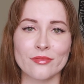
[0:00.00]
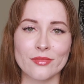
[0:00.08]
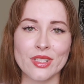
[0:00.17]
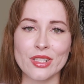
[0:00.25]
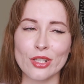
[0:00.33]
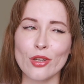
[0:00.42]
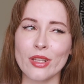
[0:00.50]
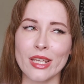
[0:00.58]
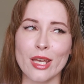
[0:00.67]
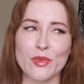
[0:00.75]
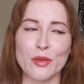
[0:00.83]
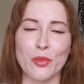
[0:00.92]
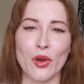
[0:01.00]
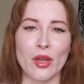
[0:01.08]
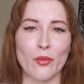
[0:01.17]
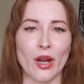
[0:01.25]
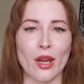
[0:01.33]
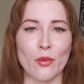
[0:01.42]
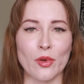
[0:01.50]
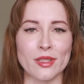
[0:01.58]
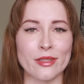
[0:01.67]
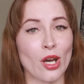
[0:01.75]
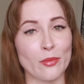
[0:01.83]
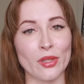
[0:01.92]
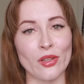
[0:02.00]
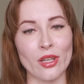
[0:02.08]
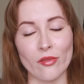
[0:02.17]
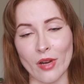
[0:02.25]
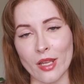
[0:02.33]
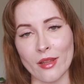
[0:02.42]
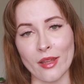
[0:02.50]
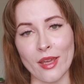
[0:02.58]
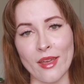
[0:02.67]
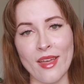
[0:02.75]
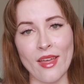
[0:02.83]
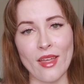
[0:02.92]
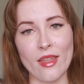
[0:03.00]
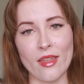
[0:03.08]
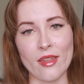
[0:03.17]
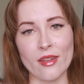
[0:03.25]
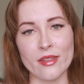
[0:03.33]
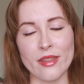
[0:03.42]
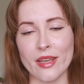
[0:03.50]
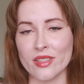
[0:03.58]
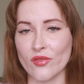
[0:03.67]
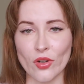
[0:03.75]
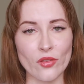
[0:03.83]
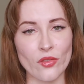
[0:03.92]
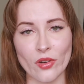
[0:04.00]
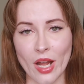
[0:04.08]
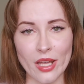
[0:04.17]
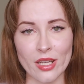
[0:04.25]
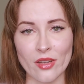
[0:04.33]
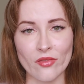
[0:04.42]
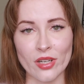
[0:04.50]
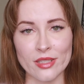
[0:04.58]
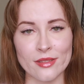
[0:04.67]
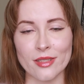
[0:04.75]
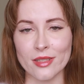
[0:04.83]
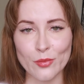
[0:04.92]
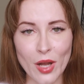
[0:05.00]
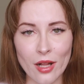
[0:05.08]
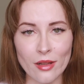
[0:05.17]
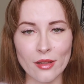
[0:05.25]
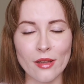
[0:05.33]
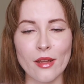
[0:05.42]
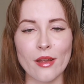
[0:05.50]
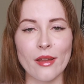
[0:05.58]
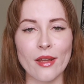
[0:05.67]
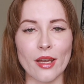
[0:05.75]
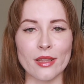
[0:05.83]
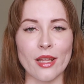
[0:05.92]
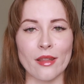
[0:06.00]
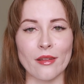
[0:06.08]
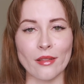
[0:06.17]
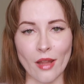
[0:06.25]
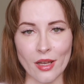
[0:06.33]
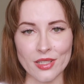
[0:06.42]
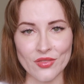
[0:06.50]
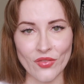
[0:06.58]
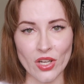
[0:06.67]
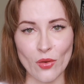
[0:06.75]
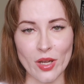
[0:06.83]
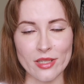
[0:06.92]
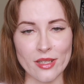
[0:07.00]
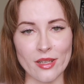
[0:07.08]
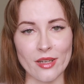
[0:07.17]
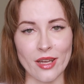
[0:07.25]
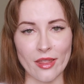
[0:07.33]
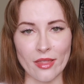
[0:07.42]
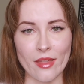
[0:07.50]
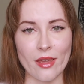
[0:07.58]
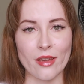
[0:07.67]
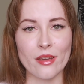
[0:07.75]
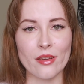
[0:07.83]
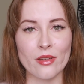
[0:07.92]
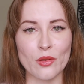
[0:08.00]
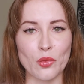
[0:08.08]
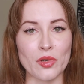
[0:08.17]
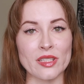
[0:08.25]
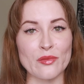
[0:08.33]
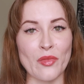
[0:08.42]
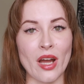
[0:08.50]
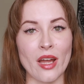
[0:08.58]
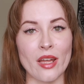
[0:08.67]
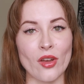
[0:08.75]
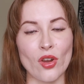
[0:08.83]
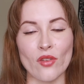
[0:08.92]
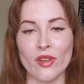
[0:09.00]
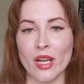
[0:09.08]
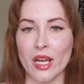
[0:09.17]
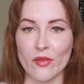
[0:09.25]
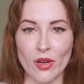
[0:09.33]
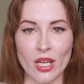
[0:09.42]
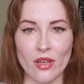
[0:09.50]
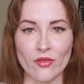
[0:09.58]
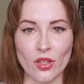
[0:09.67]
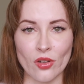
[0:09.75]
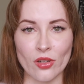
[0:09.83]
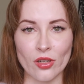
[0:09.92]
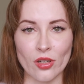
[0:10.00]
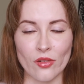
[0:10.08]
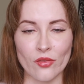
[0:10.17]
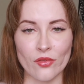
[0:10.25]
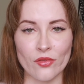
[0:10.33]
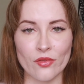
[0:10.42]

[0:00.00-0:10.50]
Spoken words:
came to the point where I wasn't uploading regularly, and that's for a variety of reasons as well. And then the last video I did, I think, was my overnight reading vlog of